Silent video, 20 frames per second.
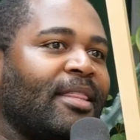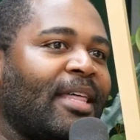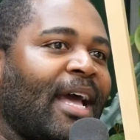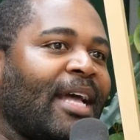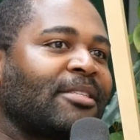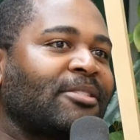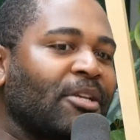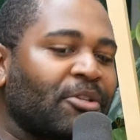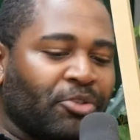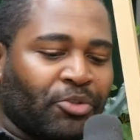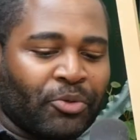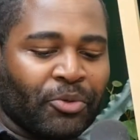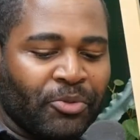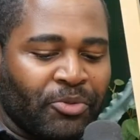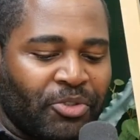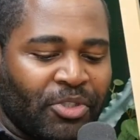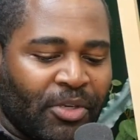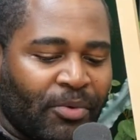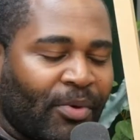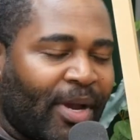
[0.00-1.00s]
That's a true
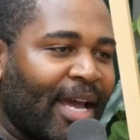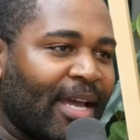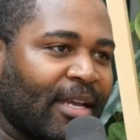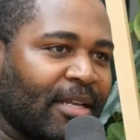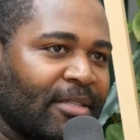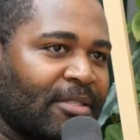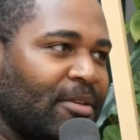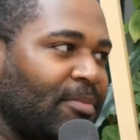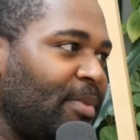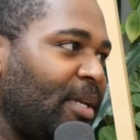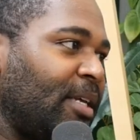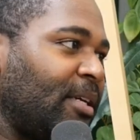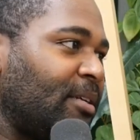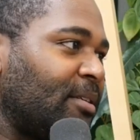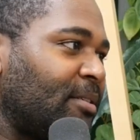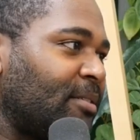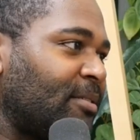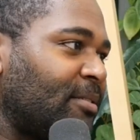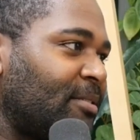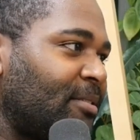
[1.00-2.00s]
G-Wagon to me.
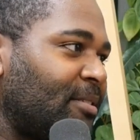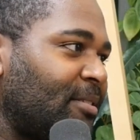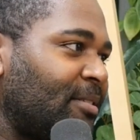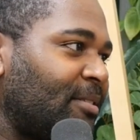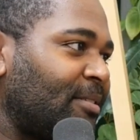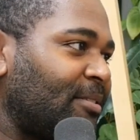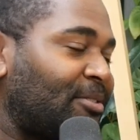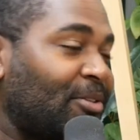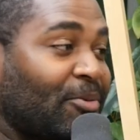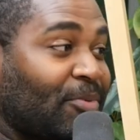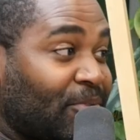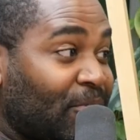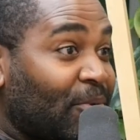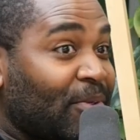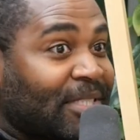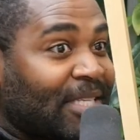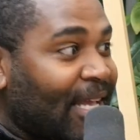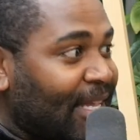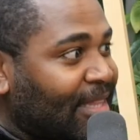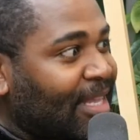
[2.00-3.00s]
Right. So
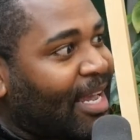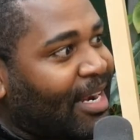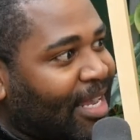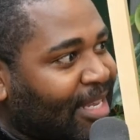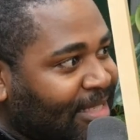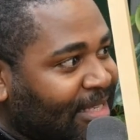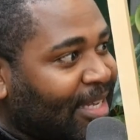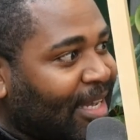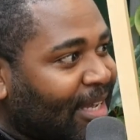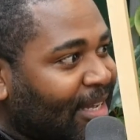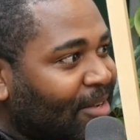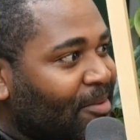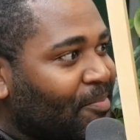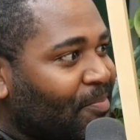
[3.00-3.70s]
it's like that idea.